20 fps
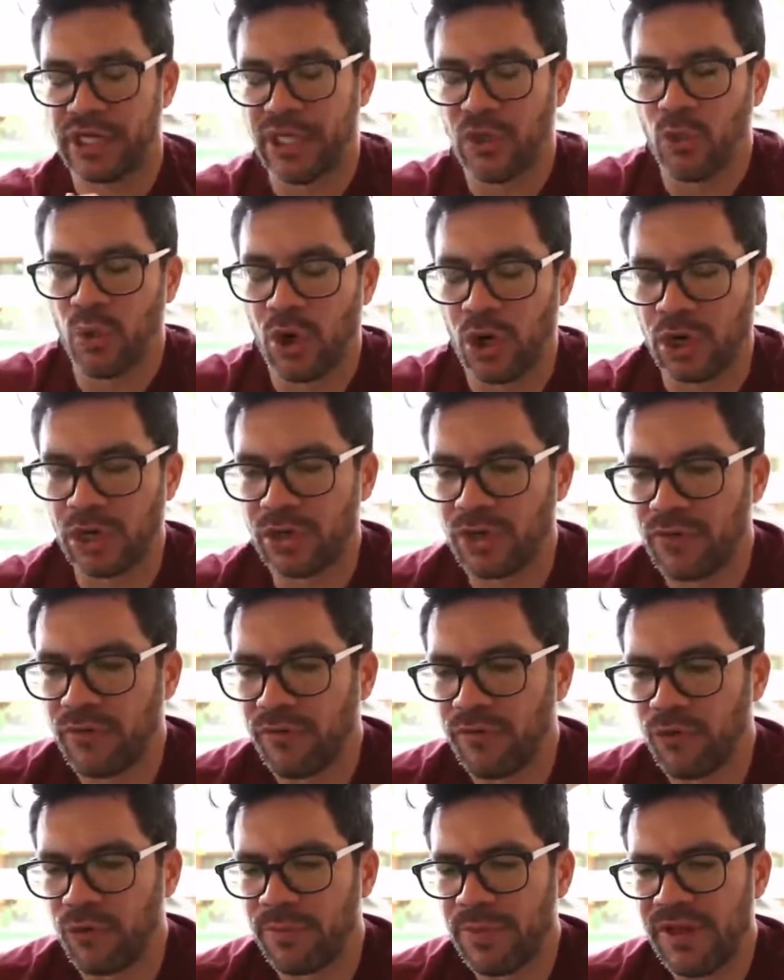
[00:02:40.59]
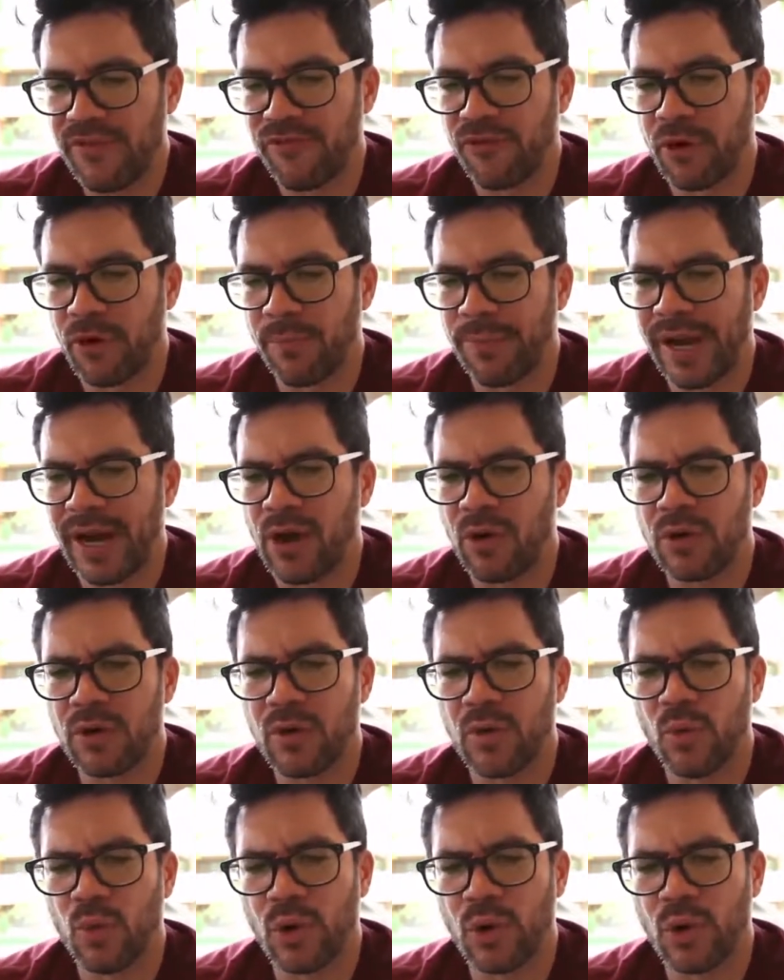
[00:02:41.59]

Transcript: And he worked for me for about